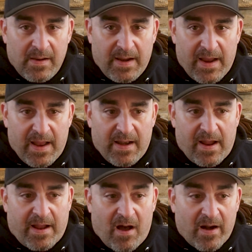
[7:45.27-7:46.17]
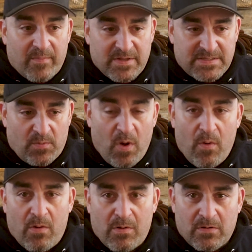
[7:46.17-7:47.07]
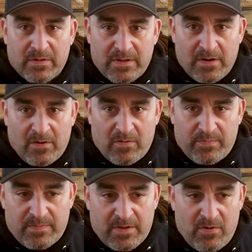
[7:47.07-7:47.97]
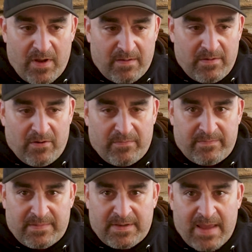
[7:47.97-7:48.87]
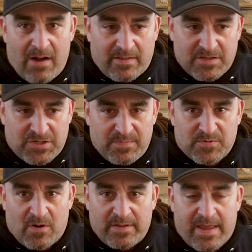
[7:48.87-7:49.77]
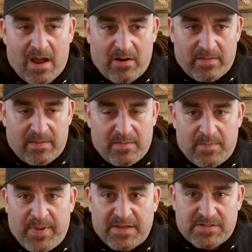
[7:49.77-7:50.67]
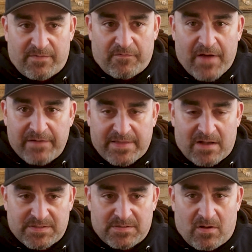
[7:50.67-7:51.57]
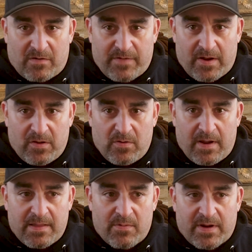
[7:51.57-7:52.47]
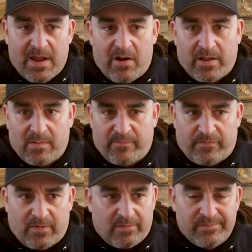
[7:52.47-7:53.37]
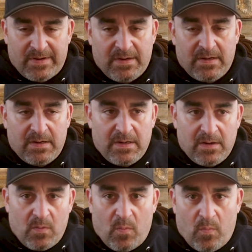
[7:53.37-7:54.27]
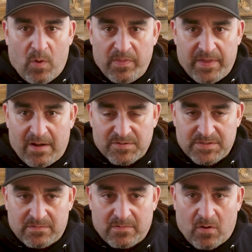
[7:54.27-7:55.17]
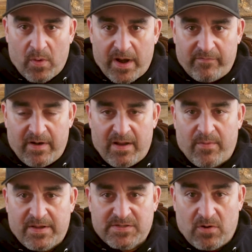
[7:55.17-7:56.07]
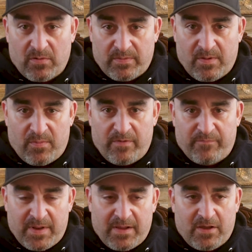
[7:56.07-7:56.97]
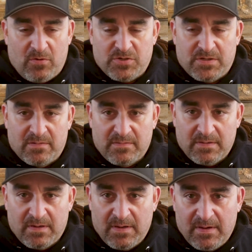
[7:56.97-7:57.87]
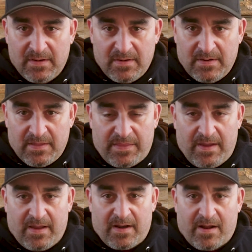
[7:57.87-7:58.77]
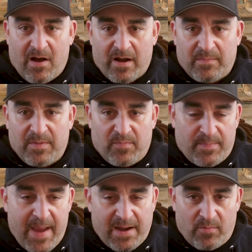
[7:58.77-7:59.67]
And I caught him and said, whoa, you're counting these chips wrong. They counted, the pinks have a $5,000 value, and they were counting them for 1,000 or whatever. Anyway, so it would have been a huge thing, and I caught him and made it